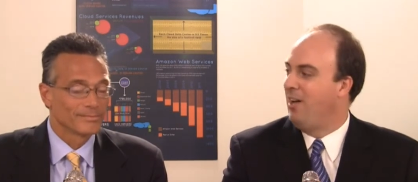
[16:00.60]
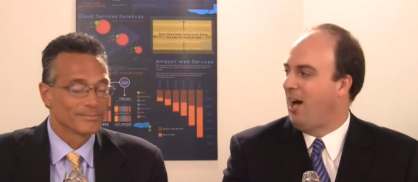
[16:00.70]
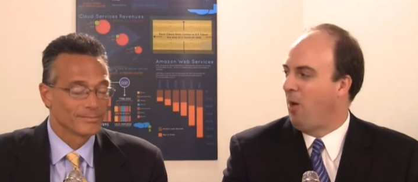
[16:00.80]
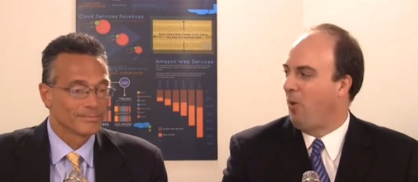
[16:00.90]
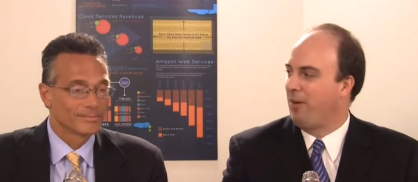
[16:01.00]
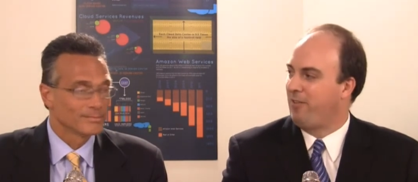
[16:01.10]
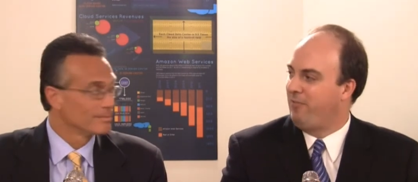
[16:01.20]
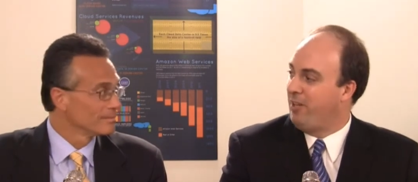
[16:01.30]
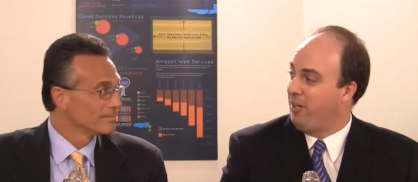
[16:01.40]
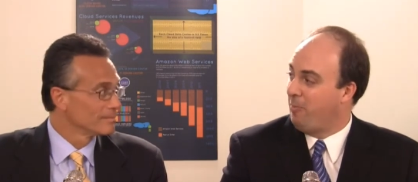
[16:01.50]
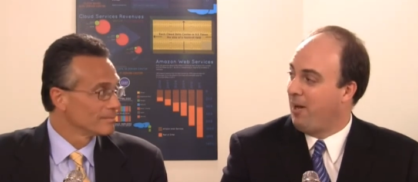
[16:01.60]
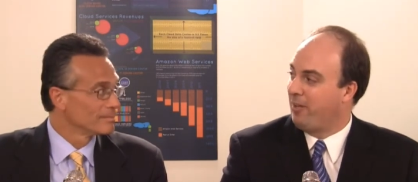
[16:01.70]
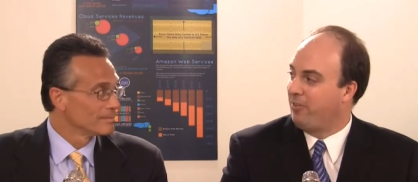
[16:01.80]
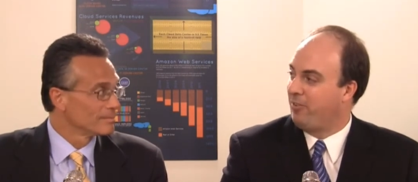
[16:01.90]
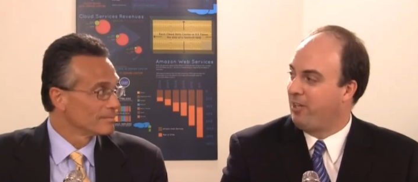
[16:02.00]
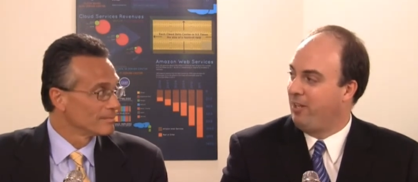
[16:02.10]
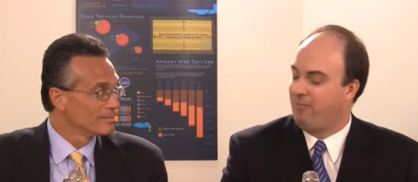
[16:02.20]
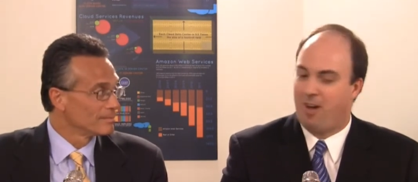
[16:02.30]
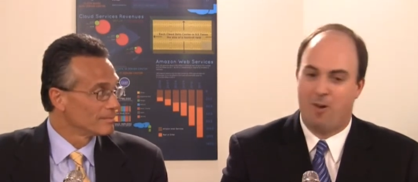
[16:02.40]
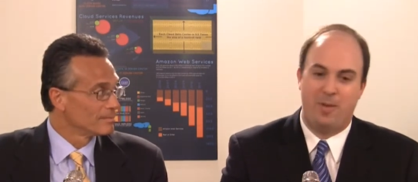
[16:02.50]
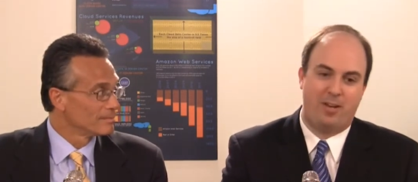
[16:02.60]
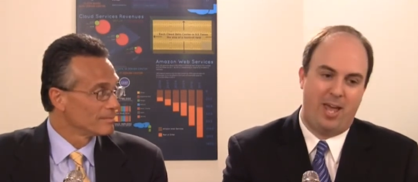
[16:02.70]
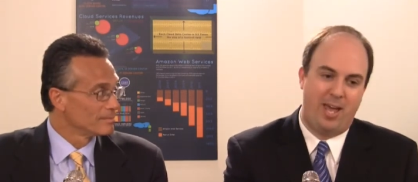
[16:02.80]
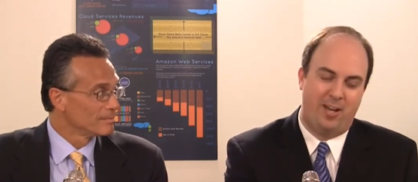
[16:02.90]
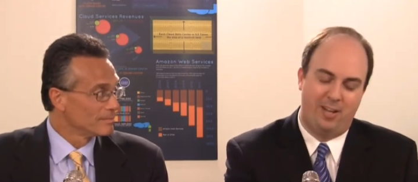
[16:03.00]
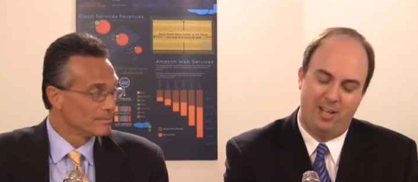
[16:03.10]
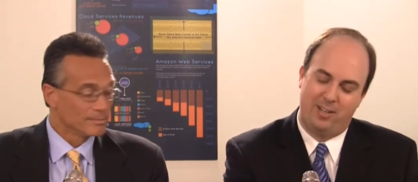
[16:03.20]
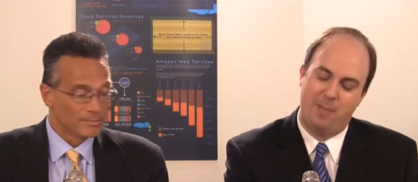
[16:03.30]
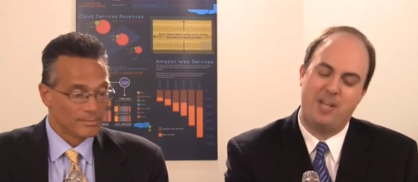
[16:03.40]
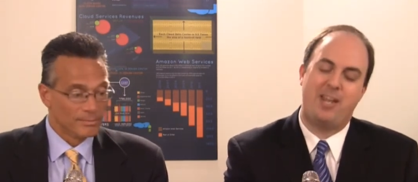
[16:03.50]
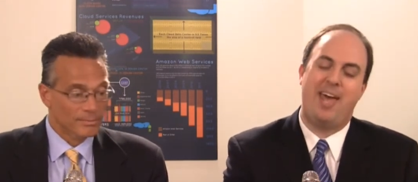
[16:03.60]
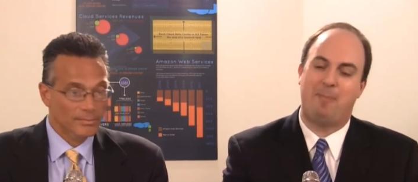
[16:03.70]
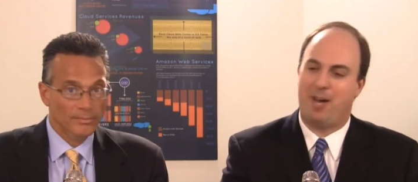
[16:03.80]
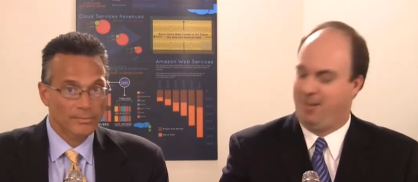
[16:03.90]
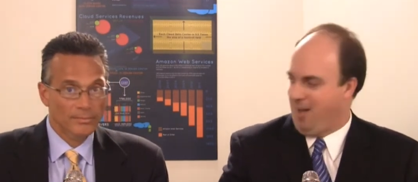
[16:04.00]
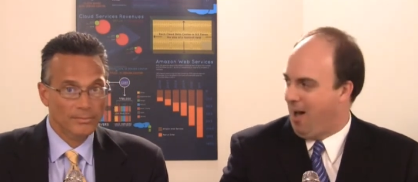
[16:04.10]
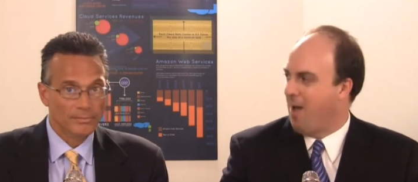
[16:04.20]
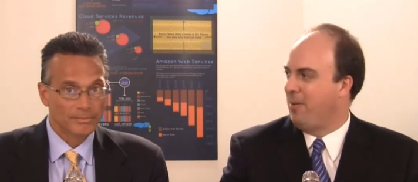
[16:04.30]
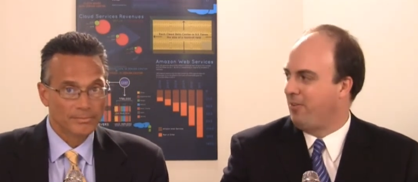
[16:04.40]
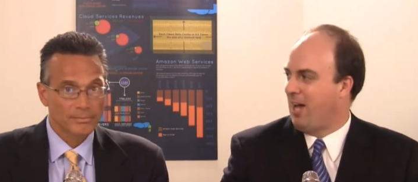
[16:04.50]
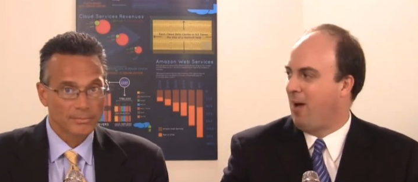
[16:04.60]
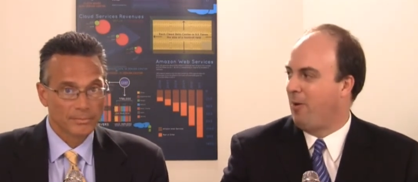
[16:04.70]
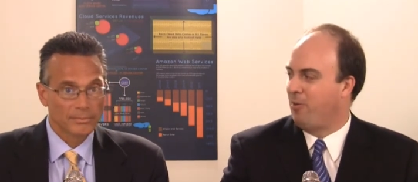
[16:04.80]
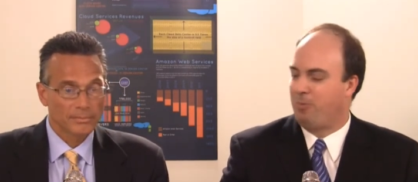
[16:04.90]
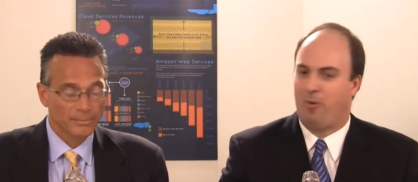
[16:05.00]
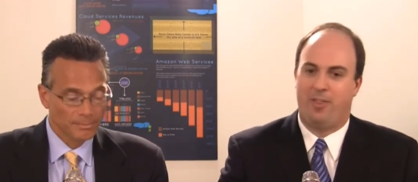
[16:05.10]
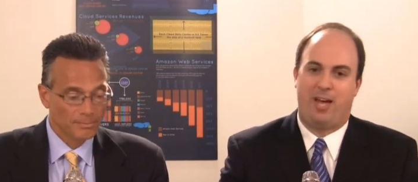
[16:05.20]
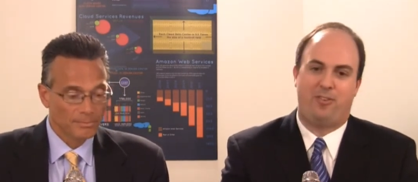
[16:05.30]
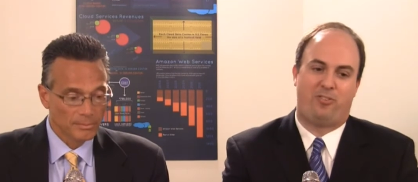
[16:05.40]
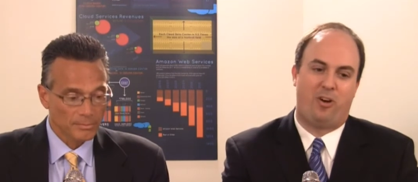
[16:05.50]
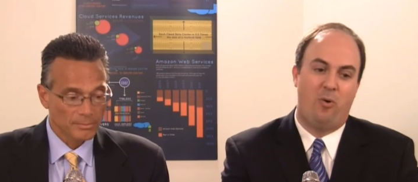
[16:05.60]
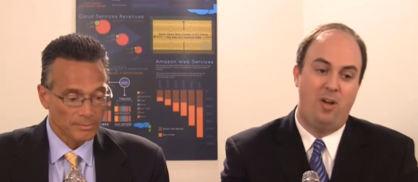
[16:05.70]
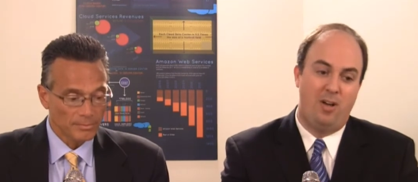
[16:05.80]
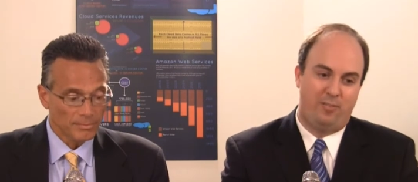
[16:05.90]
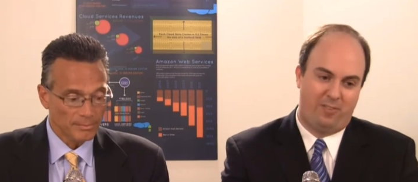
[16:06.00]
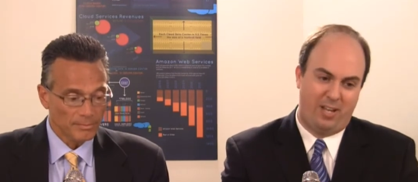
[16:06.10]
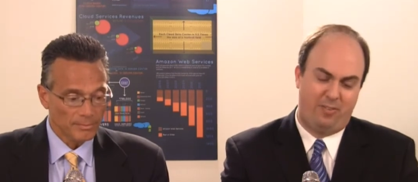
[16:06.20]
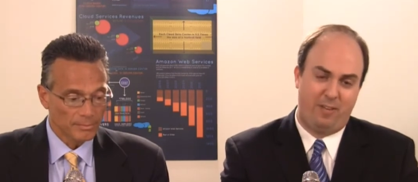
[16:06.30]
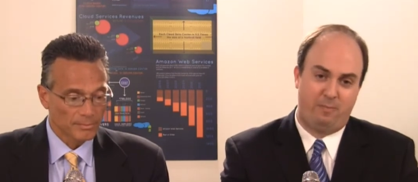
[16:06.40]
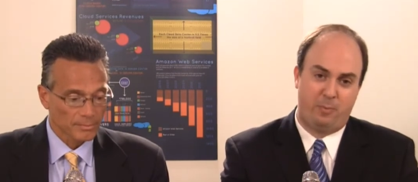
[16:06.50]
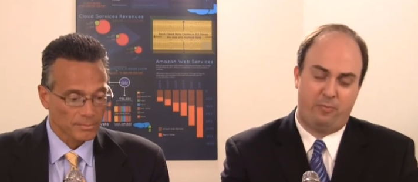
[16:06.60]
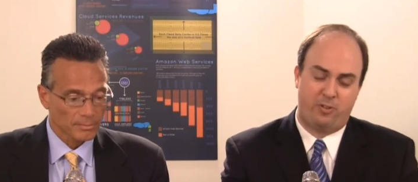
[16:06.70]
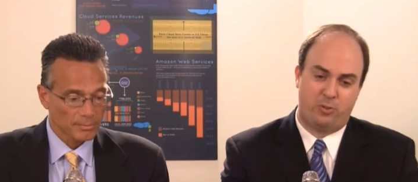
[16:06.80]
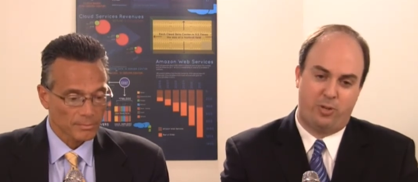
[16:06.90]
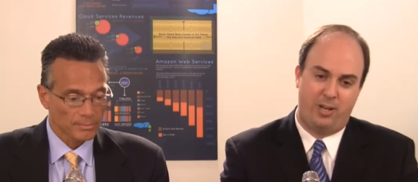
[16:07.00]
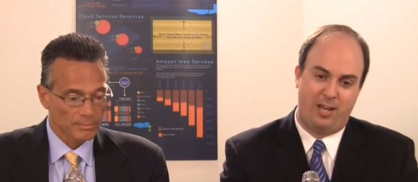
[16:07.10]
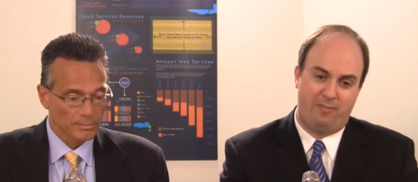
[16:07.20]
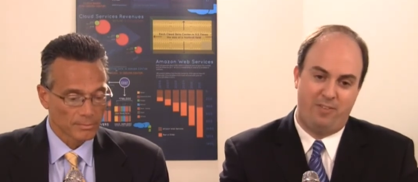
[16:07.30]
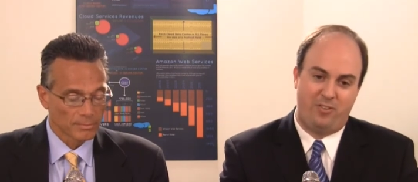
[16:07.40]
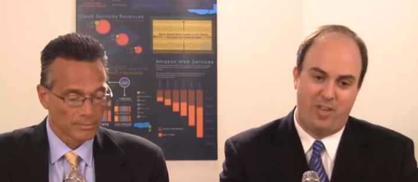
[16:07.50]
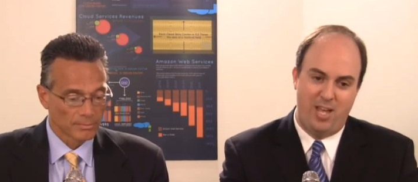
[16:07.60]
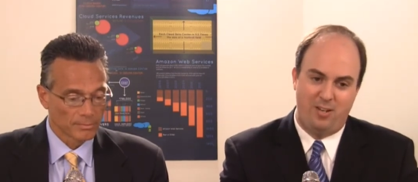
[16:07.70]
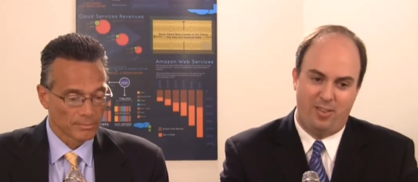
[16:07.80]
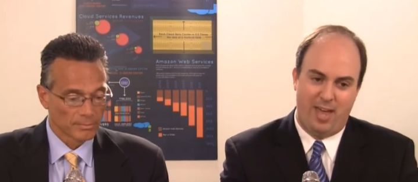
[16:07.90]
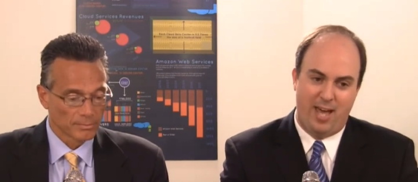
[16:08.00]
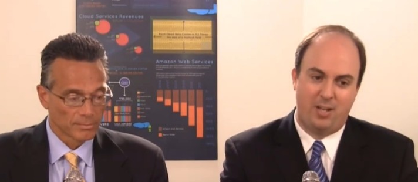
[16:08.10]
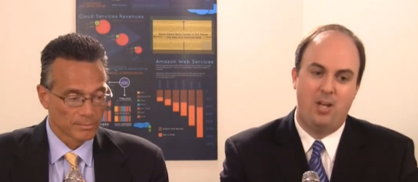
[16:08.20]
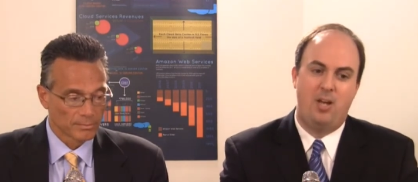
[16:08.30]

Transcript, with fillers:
Speaker 1: I want it to fit into my existing environment environment and let me take my time as to how I deploy that. So FlexI Virtual Connect fits into that.